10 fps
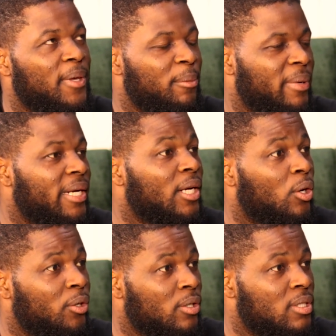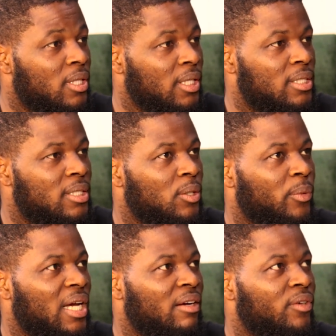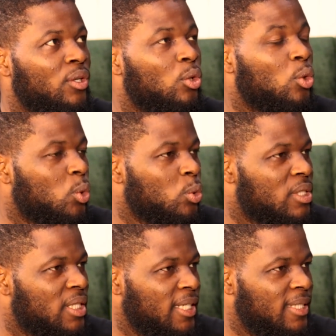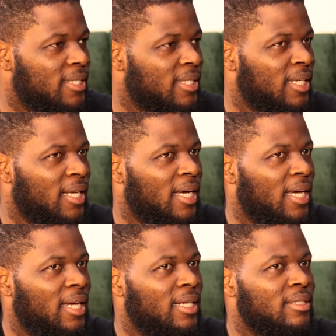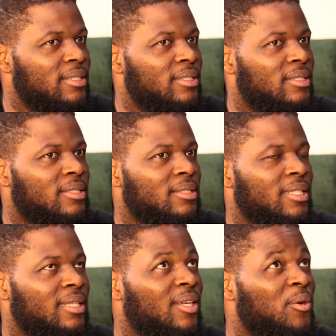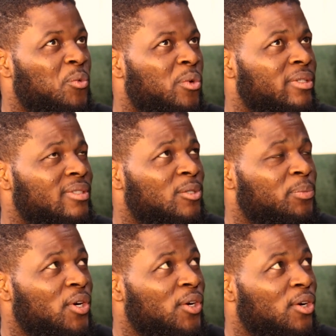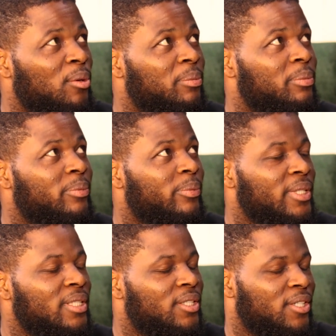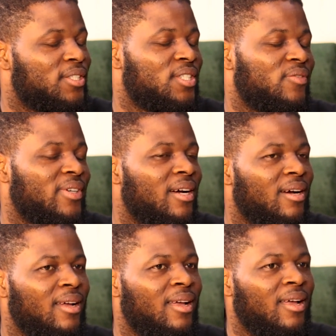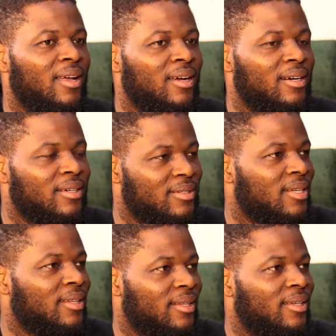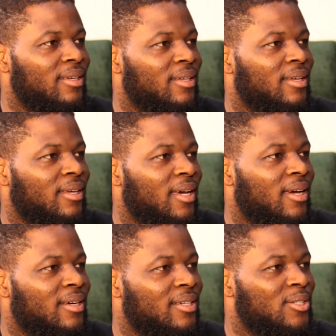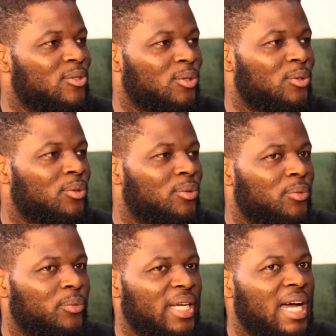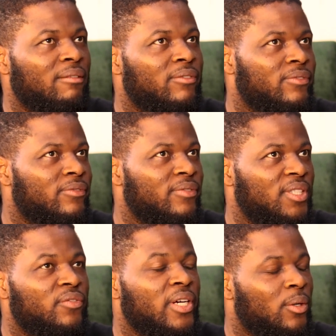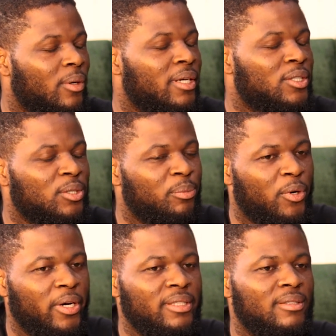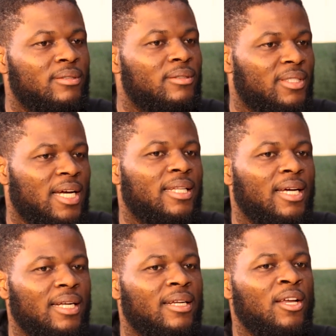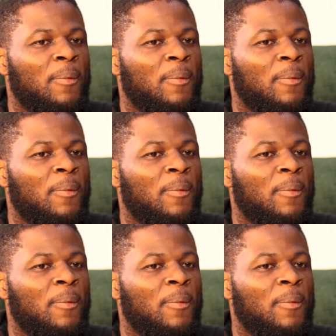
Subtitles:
Ibadan, Oyo State, we have in Ogun State, and I think one sprung up in Cross River recently. Yeah, so we have different collection points scattered.